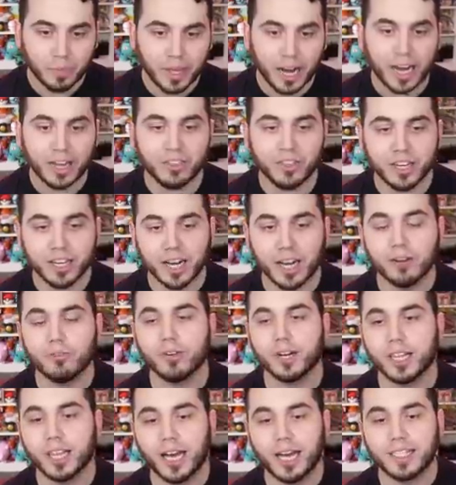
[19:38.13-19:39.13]
I think I
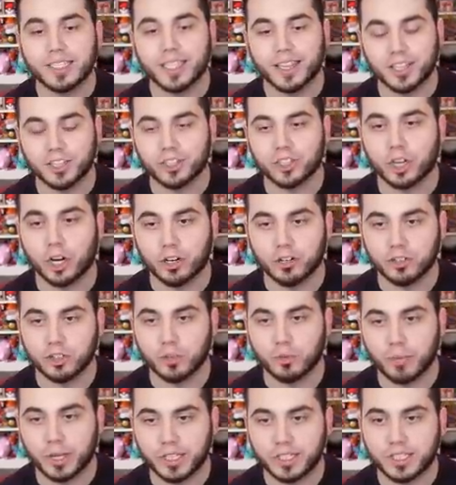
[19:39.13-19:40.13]
realized that the starters
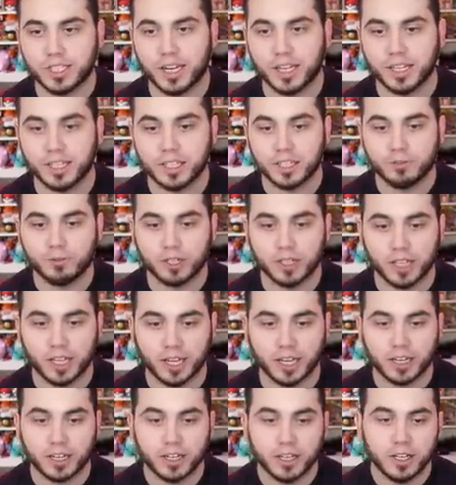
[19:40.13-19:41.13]
are based on the different
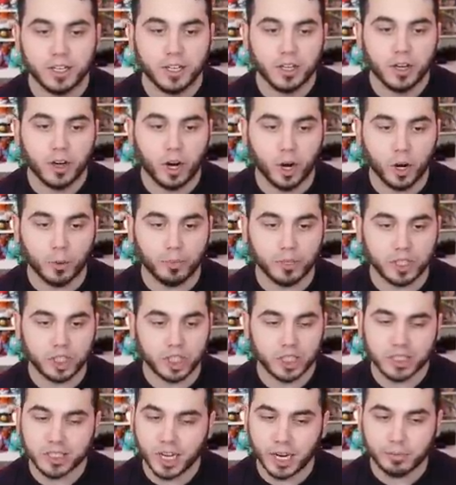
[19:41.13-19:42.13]
like
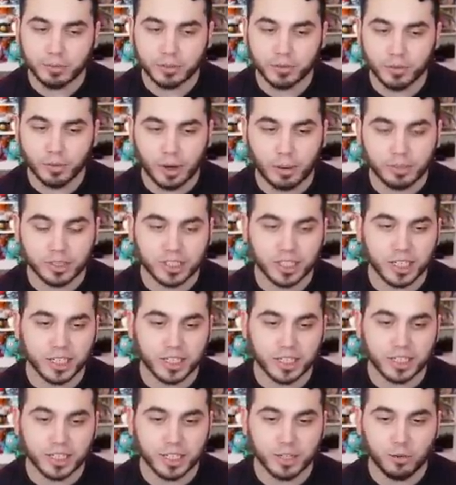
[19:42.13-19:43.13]
RPG types, if I'm not
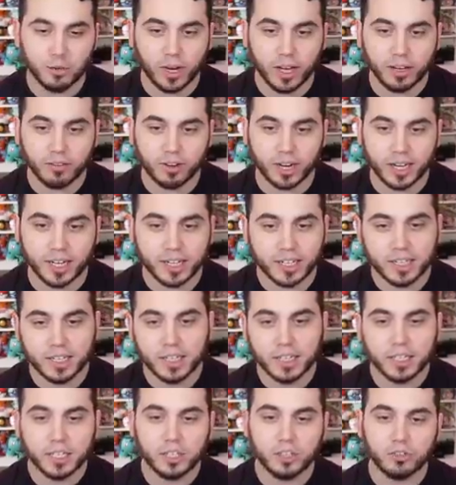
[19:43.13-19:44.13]
mistaken, in a way, right?
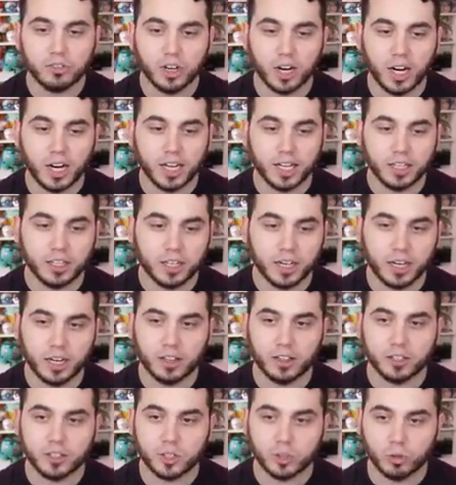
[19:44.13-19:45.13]
You got kind
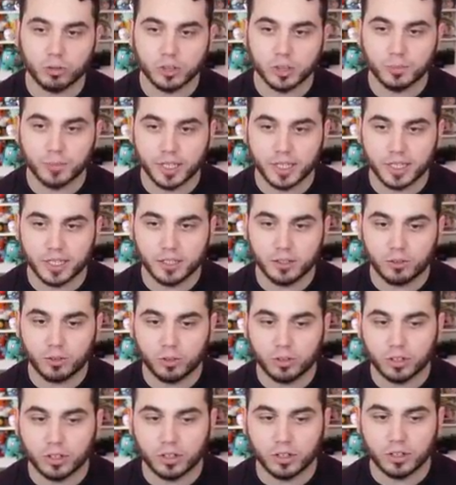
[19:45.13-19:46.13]
of the swordsman
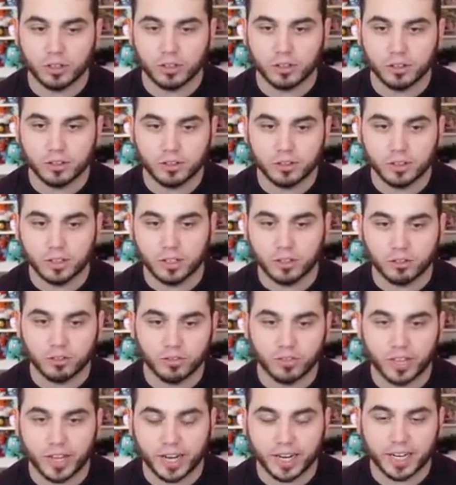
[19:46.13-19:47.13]
or, you know,
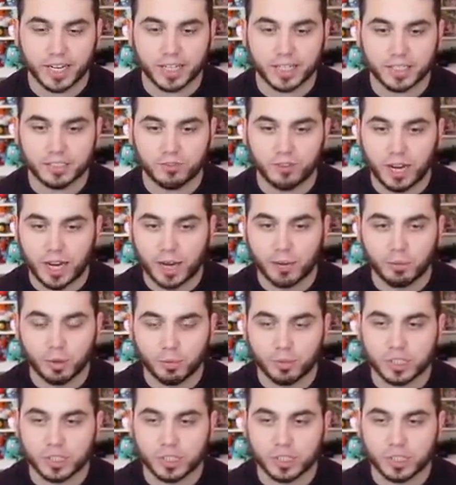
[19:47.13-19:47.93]
that kind of vibe with